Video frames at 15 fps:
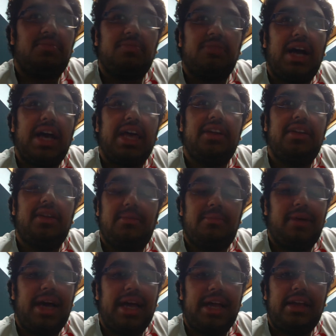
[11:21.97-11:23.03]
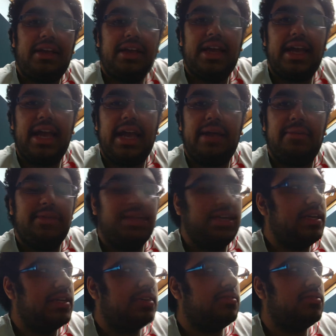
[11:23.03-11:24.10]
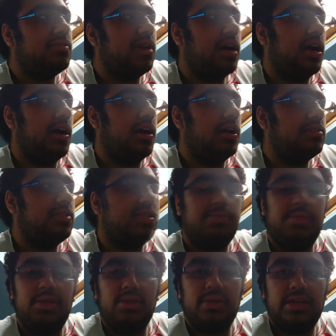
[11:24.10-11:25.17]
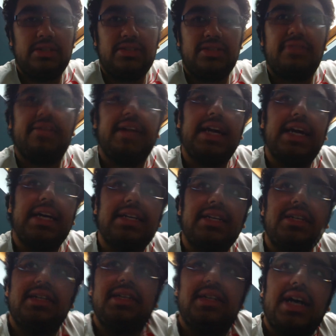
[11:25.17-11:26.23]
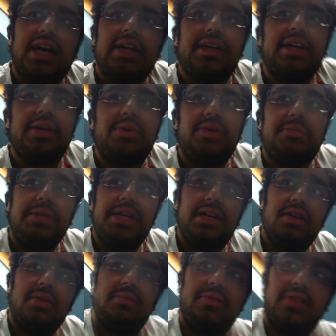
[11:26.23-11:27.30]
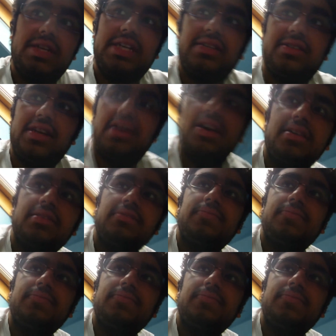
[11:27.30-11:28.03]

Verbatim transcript: have ended up buying a AMD uh, CPU and stuff like that. I think it would have been a lot more easier